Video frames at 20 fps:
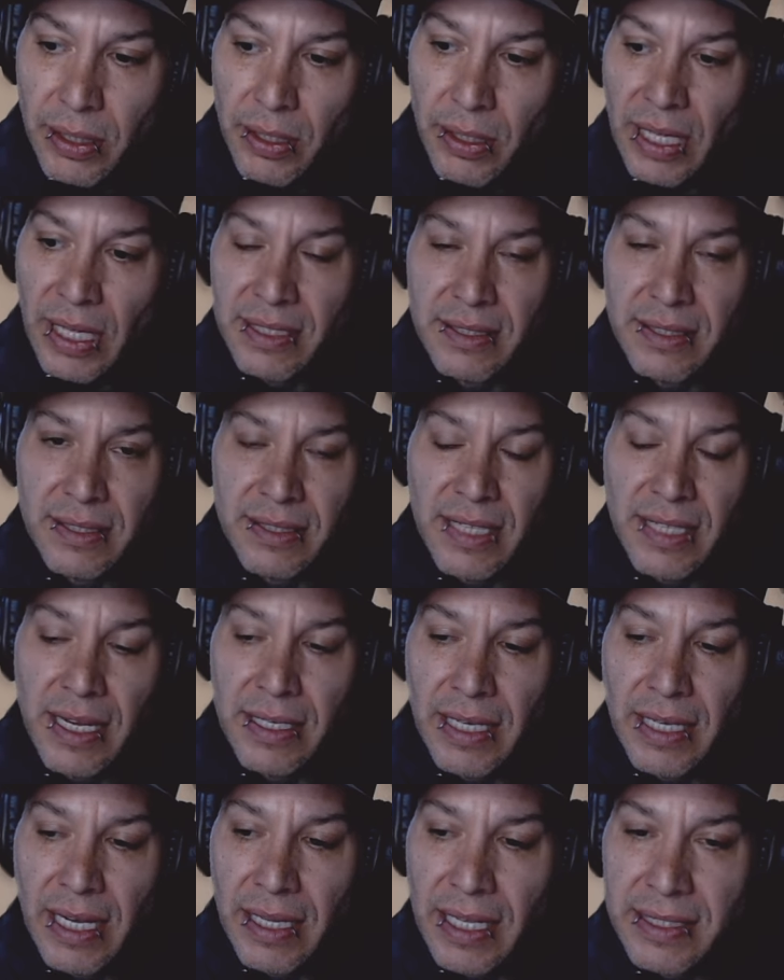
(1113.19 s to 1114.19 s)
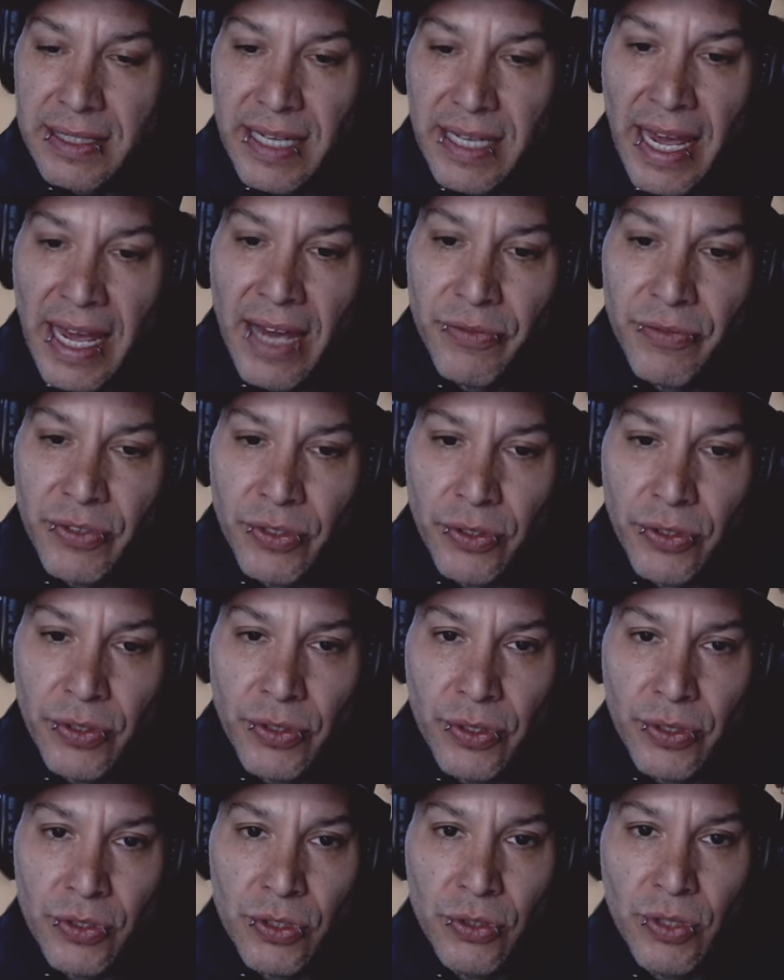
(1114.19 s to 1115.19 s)
That's Sunday. That's after
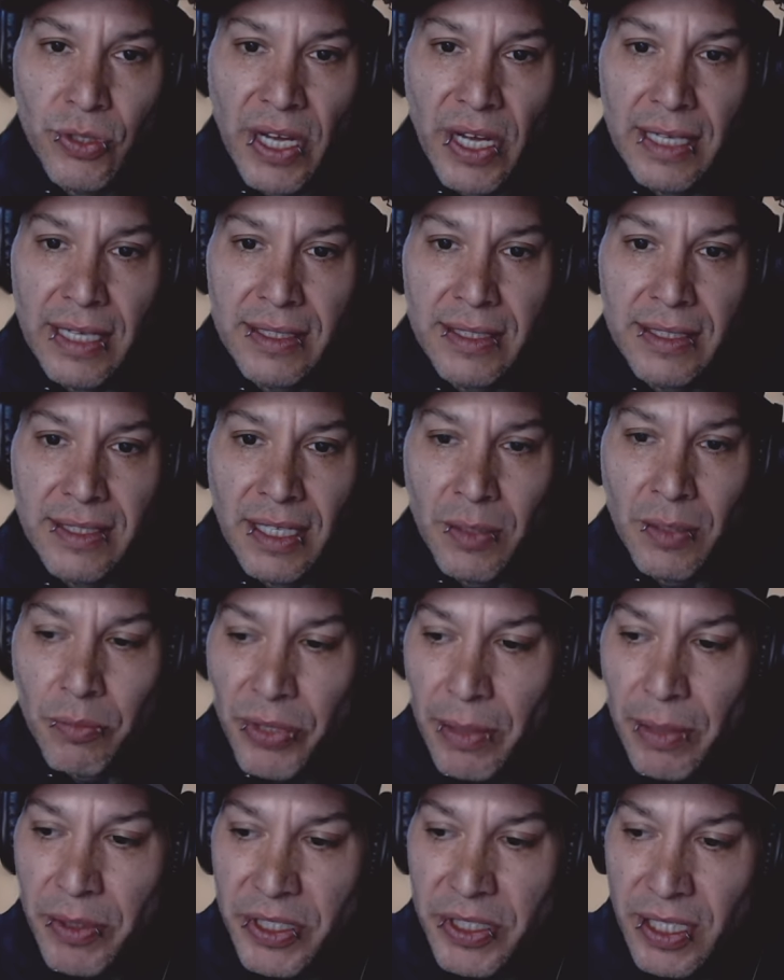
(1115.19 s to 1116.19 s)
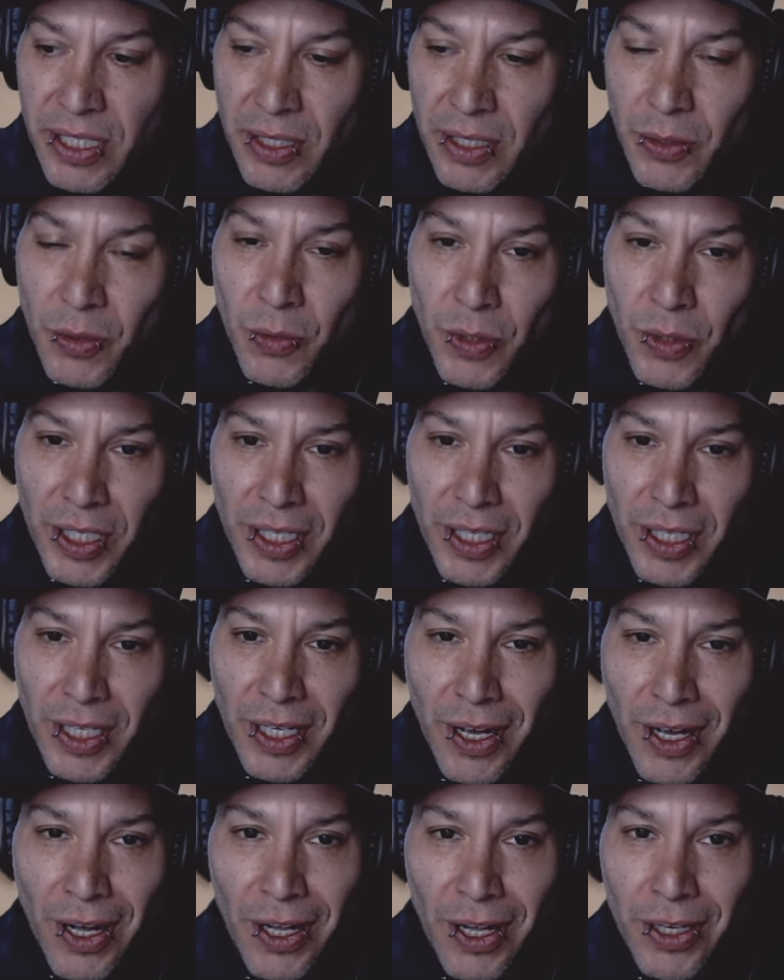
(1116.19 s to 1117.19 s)
the two nights in Bremerton. We're going to
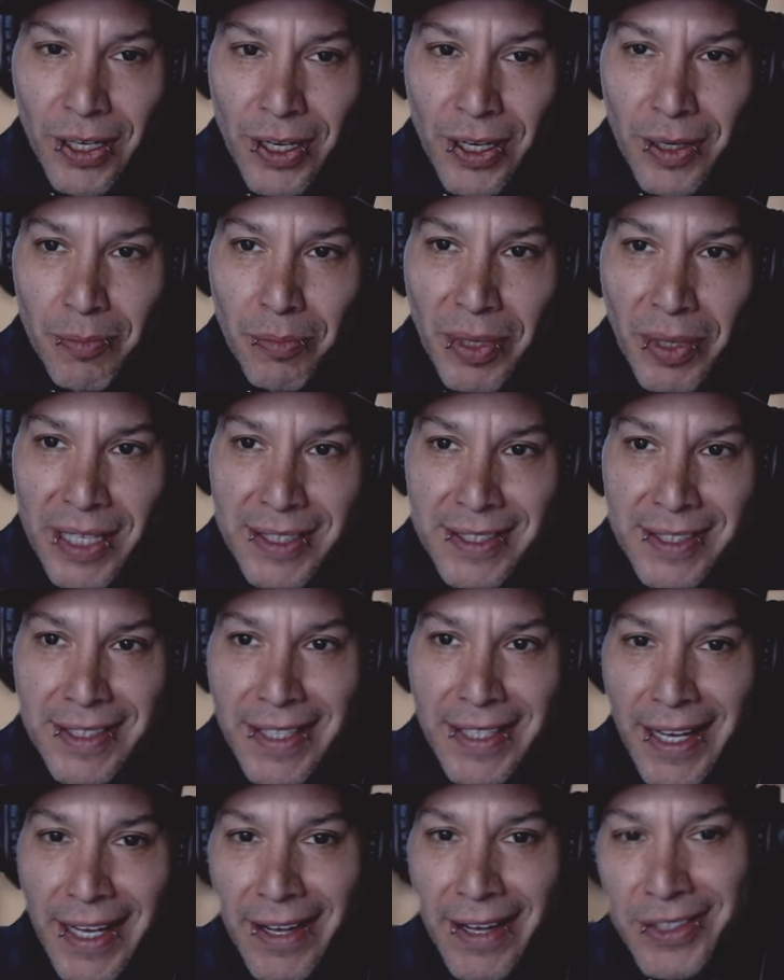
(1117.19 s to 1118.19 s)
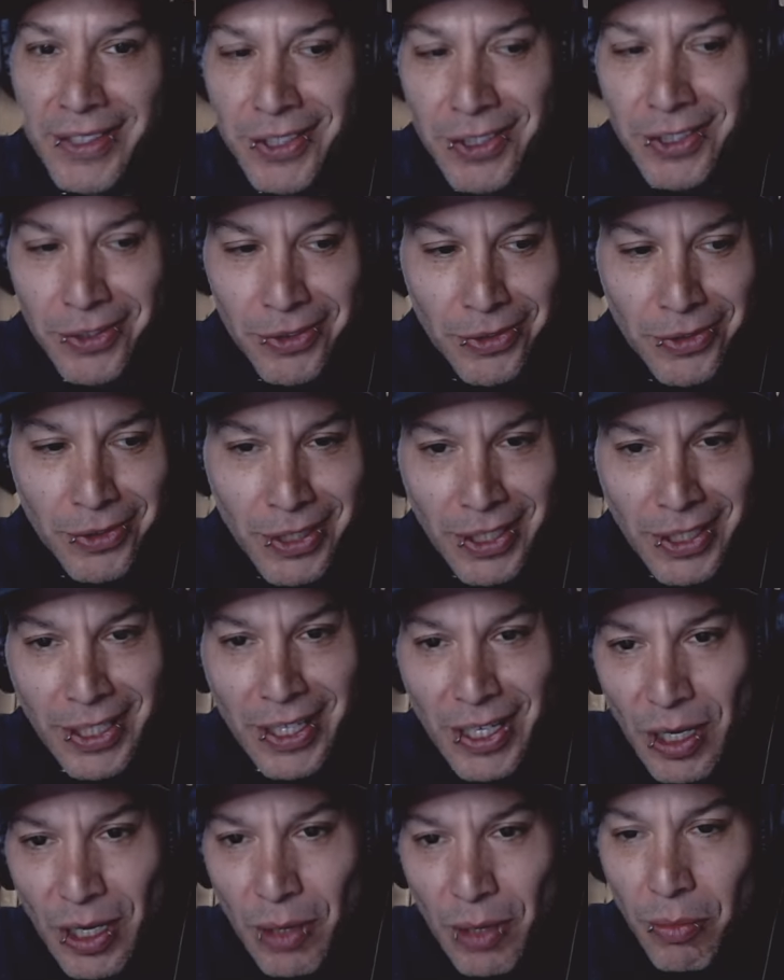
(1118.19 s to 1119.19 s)
haul our butts down to
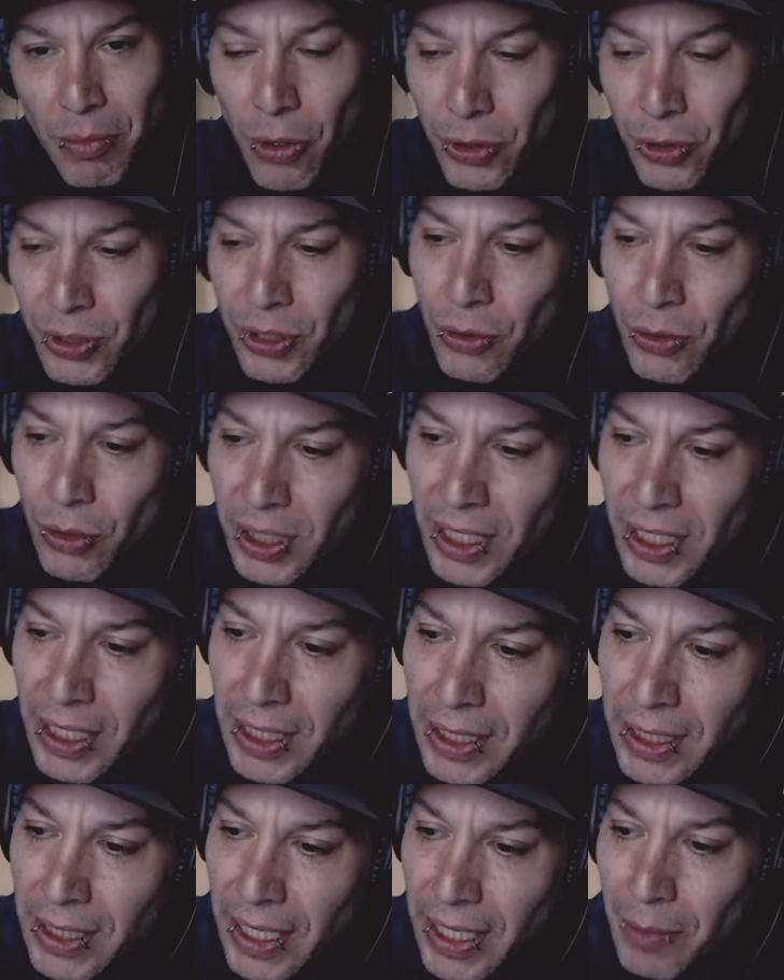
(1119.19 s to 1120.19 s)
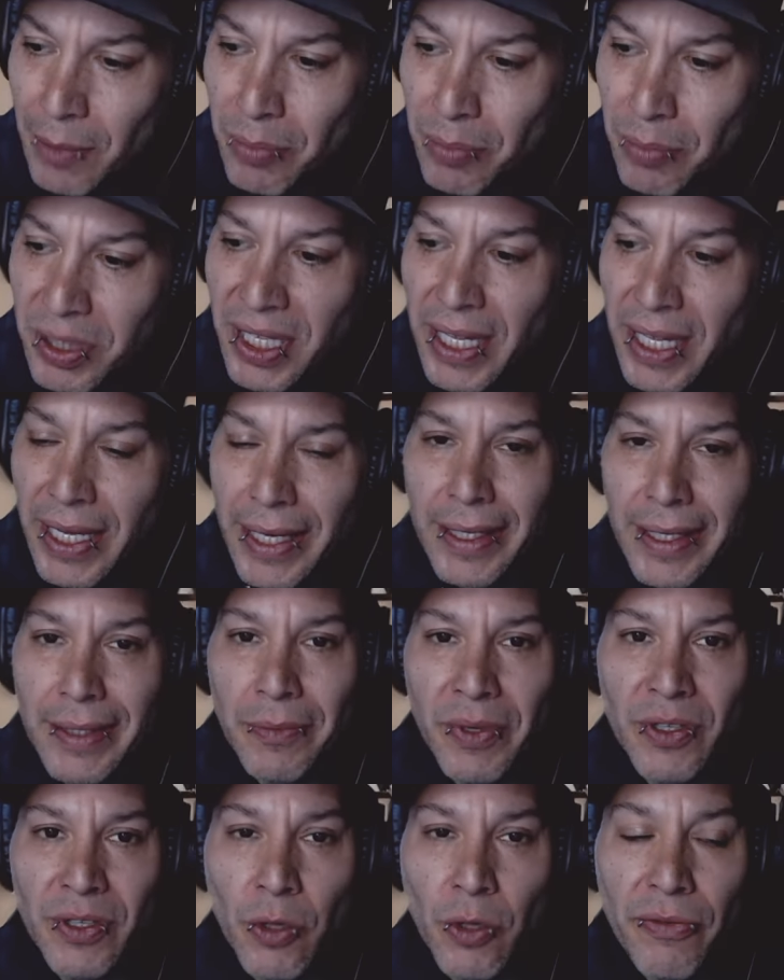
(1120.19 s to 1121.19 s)
Portland, Oregon, and play
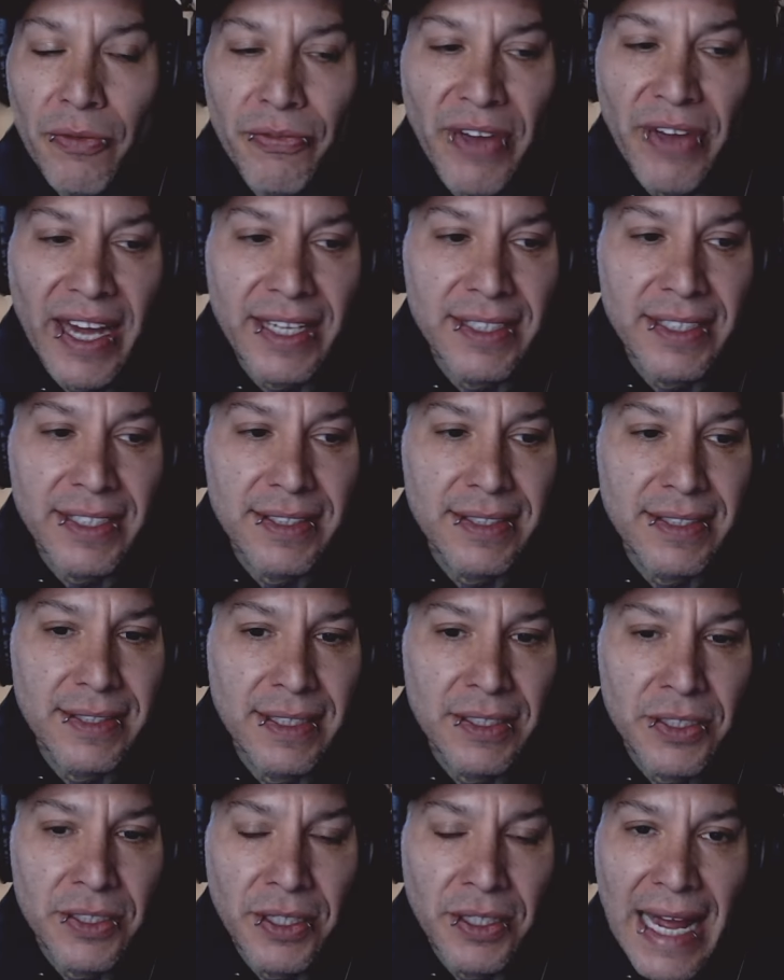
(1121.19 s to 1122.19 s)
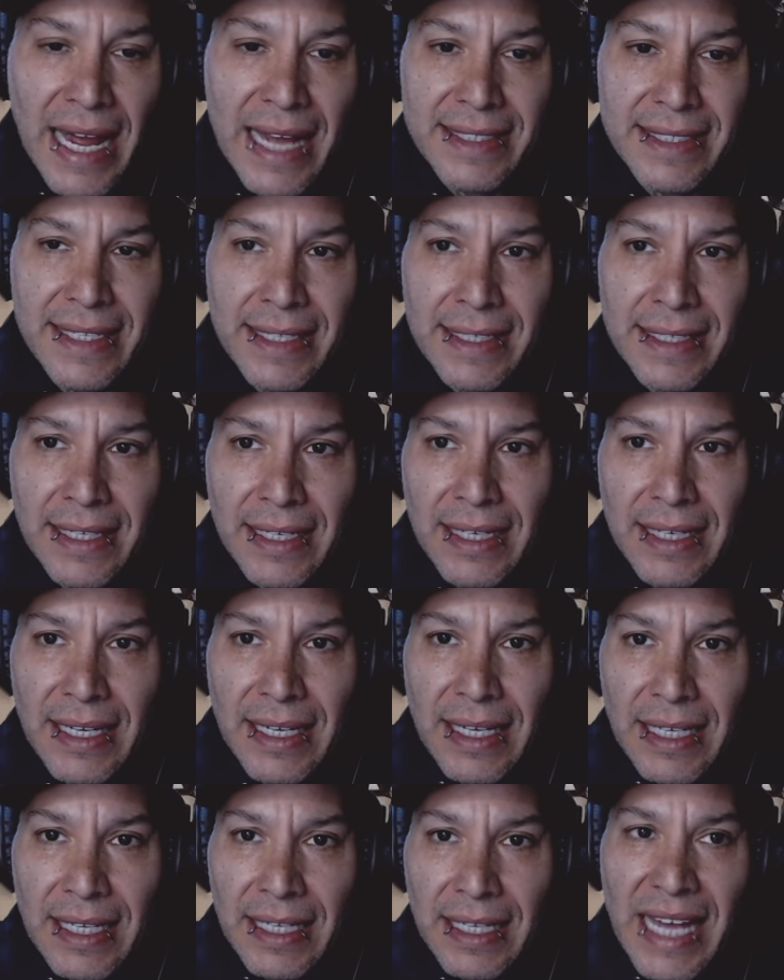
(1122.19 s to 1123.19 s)
with No Effects. It's their last
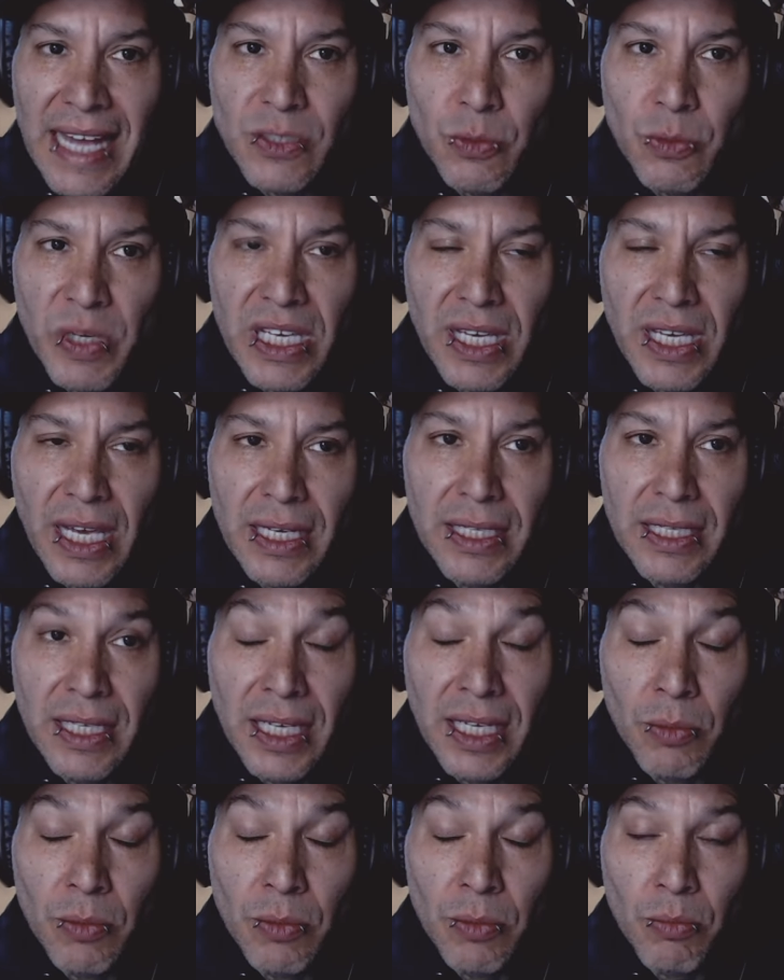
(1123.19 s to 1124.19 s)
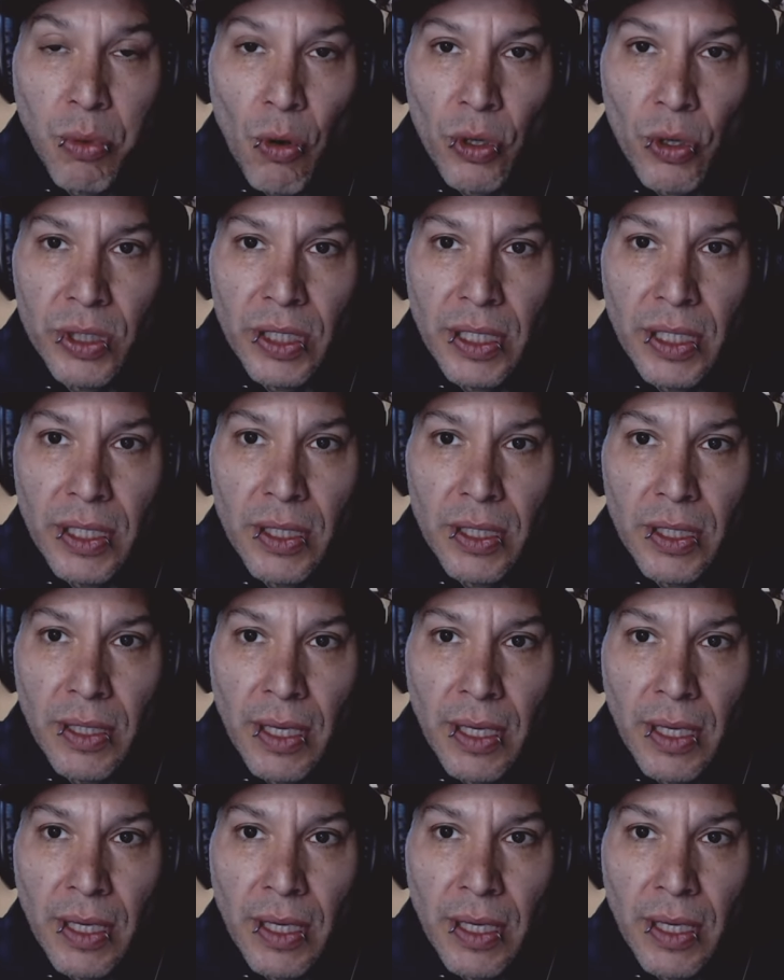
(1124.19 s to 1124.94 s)
last weekend in Portland.